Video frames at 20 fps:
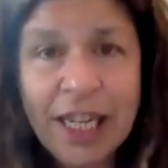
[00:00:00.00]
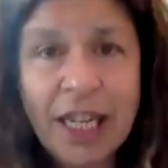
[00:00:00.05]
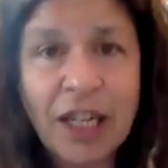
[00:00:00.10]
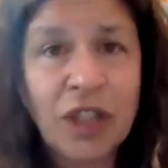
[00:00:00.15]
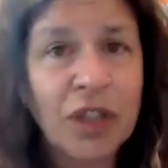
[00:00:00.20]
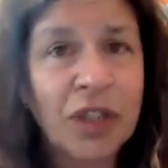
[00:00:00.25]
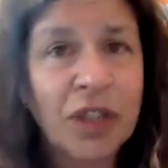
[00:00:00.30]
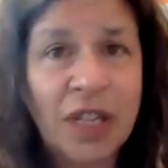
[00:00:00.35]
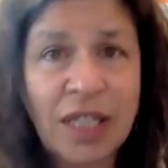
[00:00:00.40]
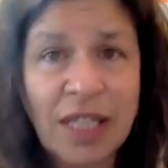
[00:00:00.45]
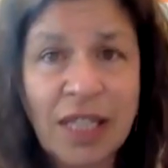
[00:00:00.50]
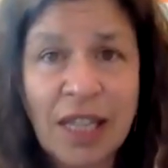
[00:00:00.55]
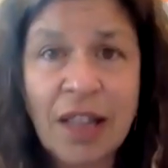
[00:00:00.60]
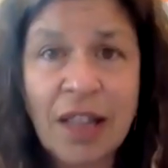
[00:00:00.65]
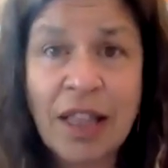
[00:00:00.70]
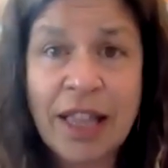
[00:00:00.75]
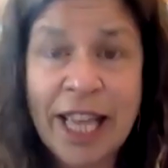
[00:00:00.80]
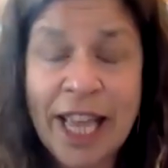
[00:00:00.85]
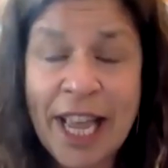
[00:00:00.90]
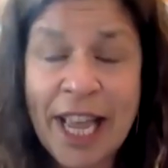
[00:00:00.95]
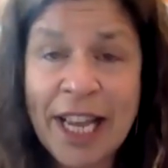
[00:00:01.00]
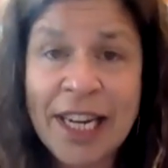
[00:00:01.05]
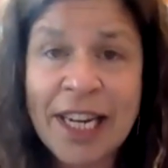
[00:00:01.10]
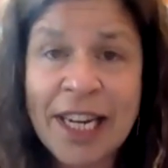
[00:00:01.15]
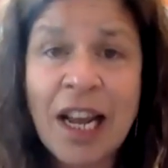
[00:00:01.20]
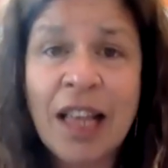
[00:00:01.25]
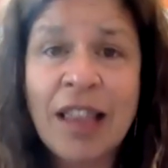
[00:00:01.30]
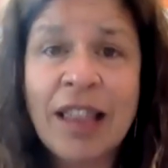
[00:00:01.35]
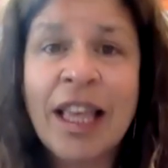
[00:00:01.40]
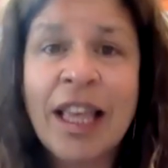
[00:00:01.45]
centers that said that they had
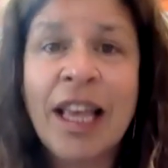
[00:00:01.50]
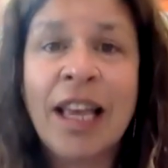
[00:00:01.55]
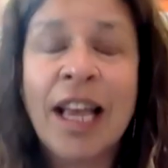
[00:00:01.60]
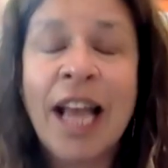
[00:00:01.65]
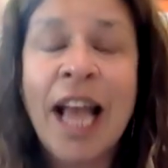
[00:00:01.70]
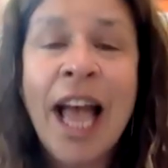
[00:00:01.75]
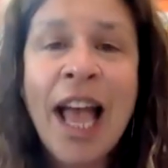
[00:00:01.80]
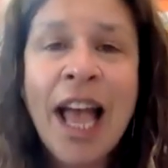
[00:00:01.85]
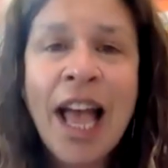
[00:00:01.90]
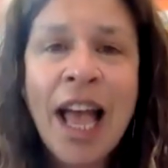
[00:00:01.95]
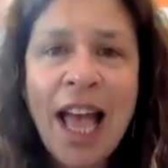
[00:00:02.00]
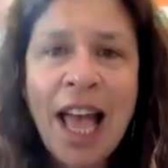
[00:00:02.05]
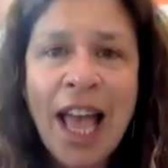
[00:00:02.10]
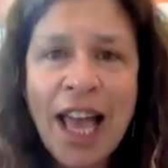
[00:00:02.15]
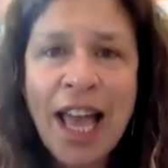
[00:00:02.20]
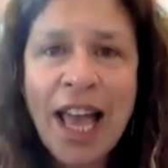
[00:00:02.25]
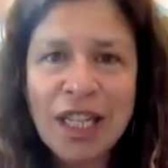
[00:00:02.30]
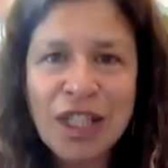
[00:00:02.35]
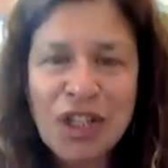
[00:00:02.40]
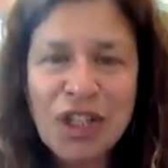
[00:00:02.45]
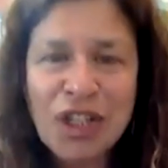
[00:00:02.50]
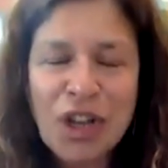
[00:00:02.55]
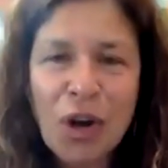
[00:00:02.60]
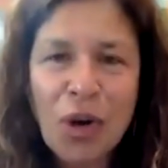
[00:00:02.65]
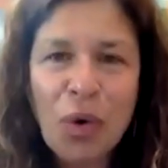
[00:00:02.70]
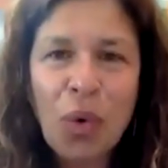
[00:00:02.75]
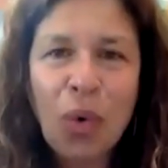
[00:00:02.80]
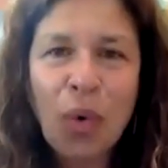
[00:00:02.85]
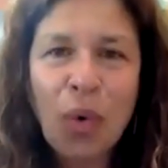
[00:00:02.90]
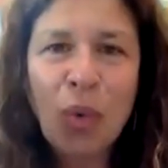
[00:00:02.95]
nothing. And
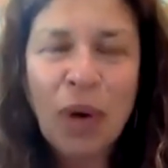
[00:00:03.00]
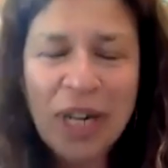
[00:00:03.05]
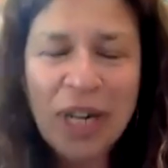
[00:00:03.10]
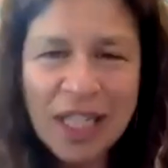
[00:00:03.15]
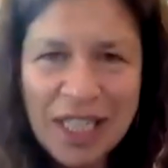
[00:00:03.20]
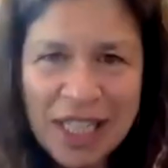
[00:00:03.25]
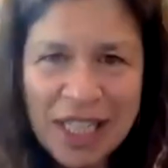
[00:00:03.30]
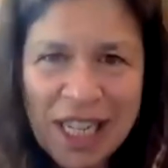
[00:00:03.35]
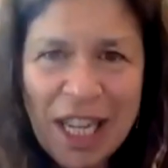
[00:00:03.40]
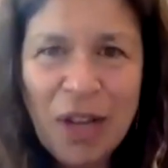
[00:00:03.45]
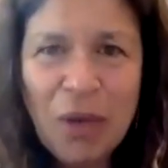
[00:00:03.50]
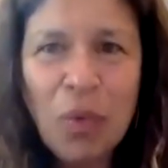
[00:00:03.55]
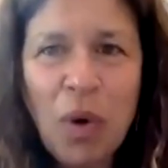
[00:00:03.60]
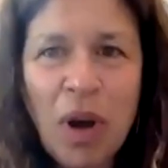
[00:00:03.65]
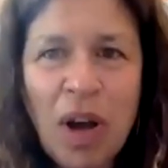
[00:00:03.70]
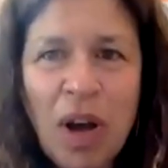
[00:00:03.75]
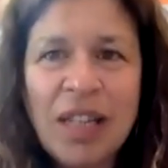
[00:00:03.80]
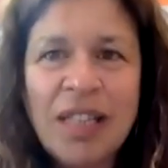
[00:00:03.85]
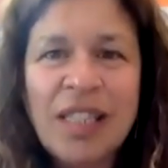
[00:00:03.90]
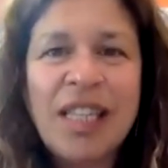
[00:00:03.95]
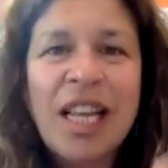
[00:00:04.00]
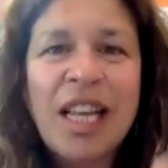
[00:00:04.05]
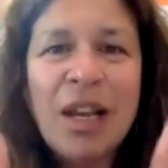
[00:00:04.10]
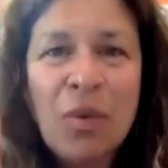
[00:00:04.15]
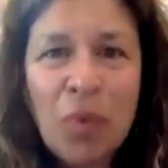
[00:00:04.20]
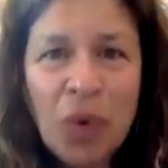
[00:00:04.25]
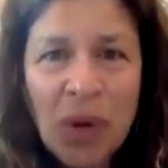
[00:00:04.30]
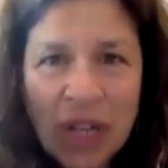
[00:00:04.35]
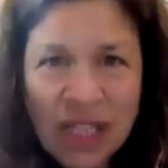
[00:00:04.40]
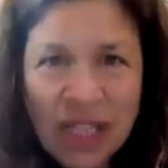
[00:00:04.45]
so what it did was
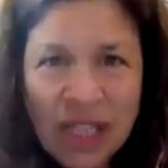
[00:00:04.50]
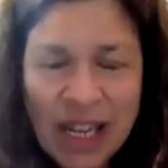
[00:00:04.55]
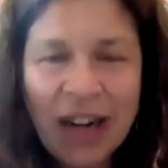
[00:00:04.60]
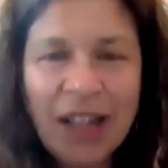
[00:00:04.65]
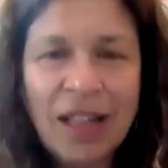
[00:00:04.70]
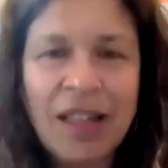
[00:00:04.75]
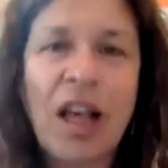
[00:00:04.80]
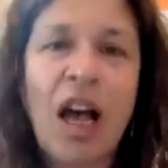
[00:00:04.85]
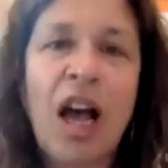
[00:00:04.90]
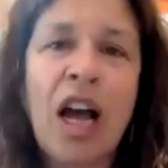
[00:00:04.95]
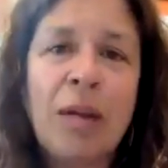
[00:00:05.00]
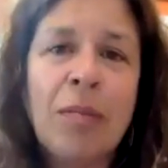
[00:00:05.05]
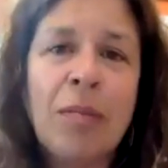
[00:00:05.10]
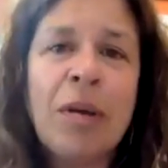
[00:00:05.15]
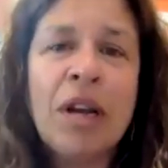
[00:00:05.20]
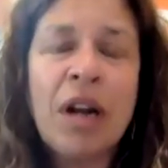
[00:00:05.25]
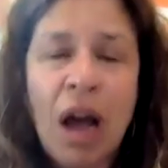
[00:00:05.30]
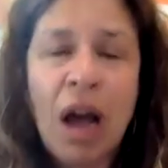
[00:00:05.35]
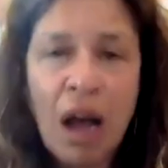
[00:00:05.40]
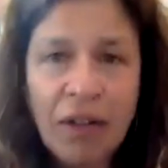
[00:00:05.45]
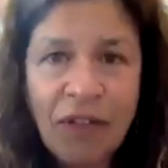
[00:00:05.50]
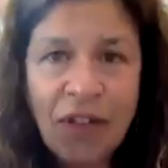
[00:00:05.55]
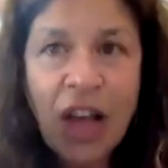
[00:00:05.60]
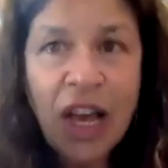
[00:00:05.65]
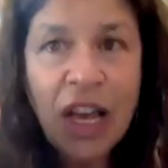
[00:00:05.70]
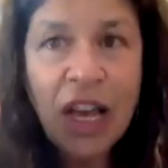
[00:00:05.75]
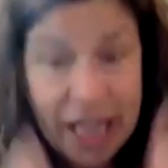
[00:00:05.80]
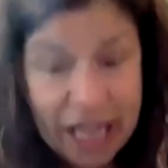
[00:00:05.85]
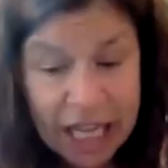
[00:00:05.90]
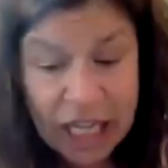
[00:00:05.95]
it was an alignment of
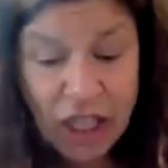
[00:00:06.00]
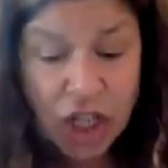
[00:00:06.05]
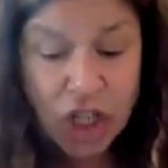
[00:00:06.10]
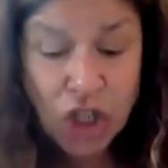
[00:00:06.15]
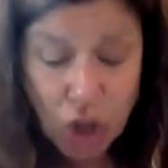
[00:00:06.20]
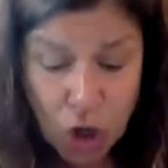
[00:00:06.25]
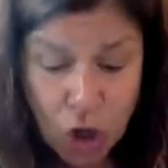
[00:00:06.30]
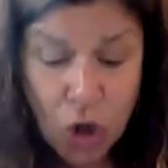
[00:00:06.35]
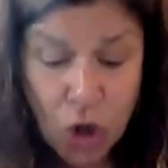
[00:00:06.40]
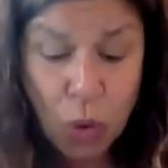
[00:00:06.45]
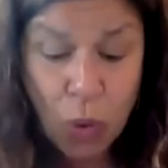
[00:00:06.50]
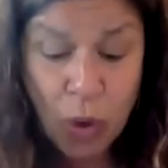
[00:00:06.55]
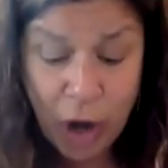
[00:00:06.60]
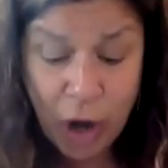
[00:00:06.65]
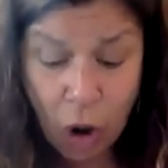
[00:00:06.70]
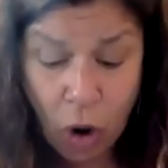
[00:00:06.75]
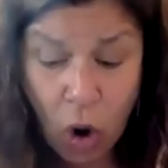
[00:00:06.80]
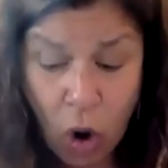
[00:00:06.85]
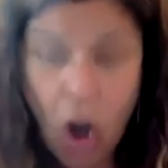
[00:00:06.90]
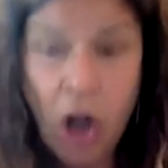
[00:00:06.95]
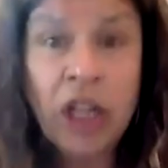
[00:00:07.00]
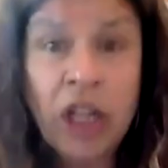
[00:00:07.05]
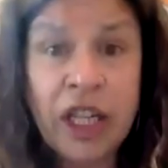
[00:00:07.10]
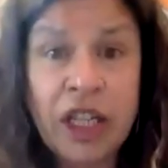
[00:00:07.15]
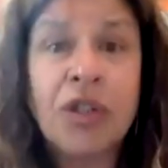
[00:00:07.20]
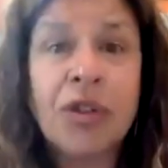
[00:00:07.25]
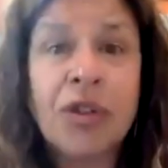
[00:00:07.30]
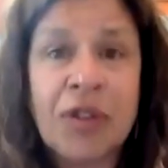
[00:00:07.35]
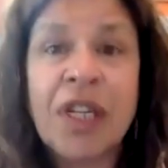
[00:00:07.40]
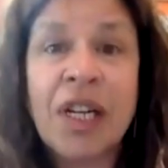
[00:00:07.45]
this is who we are all
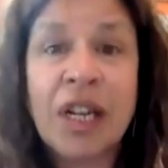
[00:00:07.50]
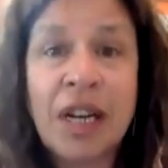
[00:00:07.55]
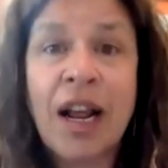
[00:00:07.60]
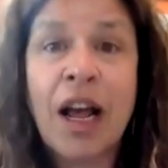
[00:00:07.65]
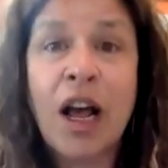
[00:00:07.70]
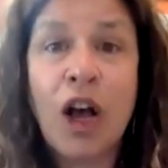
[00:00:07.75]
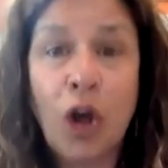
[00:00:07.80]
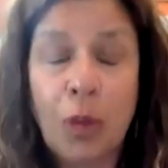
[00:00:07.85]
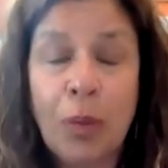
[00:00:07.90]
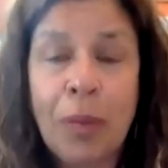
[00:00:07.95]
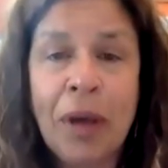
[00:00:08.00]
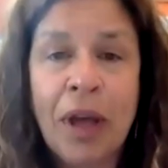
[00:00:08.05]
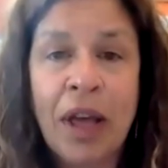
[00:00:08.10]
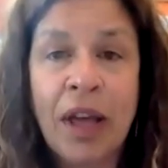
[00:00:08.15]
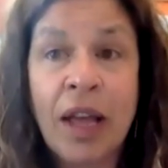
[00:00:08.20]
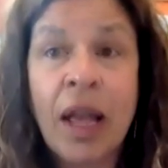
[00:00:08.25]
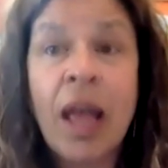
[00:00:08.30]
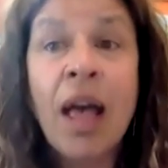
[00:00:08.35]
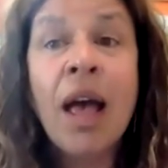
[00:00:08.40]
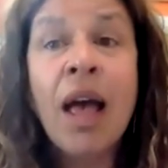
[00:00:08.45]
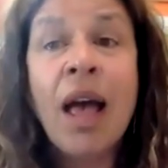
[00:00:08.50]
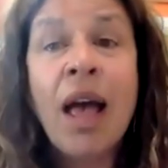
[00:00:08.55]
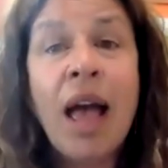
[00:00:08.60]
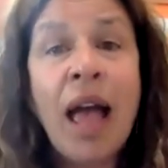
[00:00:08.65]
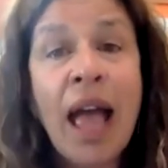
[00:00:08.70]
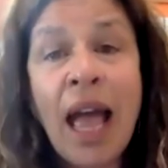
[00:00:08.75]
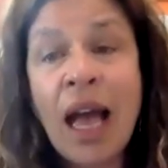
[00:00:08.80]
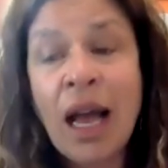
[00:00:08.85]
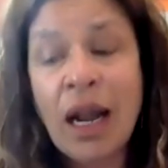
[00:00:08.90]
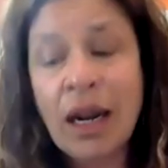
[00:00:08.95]
interested in helping.
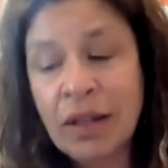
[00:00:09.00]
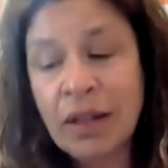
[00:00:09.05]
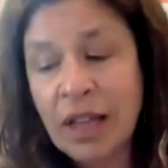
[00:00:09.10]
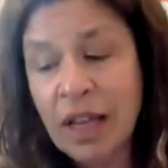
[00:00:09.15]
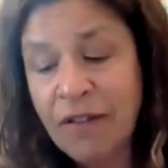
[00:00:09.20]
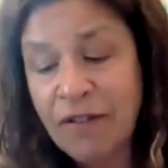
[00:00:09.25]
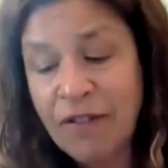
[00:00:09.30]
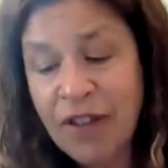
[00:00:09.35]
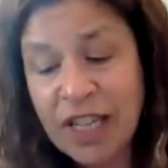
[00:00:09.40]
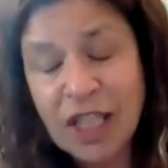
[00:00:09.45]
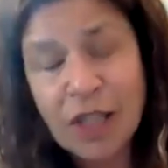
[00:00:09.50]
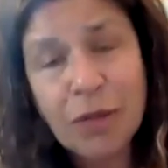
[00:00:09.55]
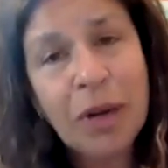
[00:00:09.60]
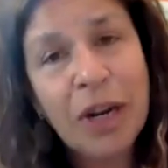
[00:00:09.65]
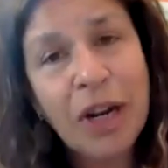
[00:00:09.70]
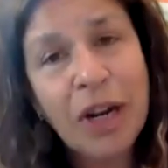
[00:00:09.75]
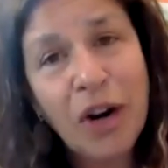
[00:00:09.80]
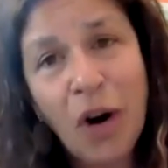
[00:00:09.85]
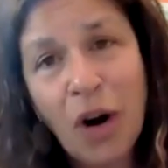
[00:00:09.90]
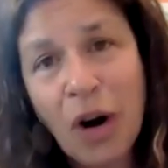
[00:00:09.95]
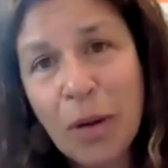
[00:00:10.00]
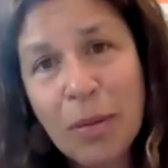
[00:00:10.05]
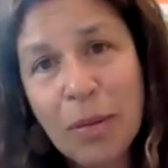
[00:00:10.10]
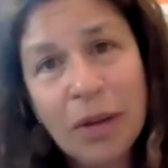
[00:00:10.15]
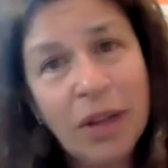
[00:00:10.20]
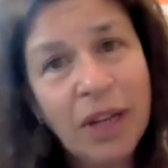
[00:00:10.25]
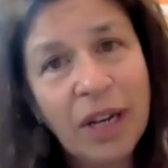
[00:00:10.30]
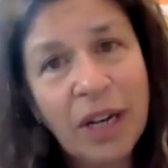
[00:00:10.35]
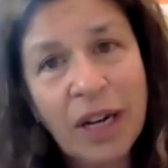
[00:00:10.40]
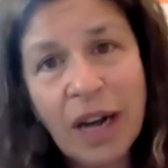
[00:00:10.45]
And the investment in our
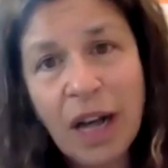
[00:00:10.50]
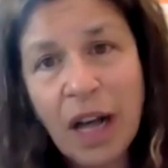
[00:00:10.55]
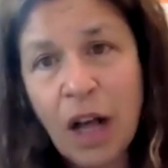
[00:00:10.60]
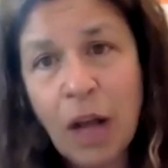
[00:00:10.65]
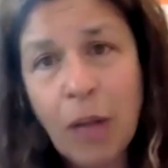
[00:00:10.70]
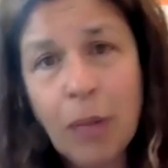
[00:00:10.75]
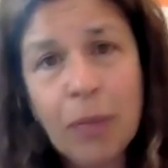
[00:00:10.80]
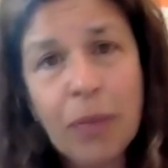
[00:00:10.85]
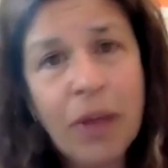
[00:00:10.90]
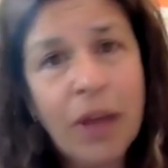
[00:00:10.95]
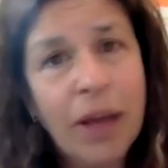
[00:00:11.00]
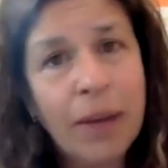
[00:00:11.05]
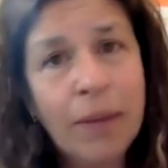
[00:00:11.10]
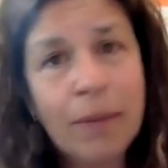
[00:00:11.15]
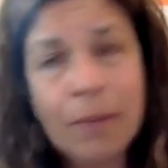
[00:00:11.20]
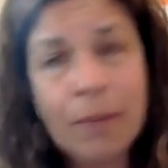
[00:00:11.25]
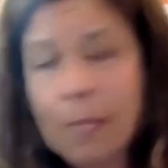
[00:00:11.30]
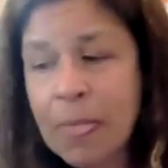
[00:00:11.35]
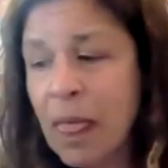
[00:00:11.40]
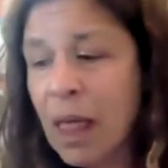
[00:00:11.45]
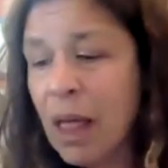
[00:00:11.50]
ability to help them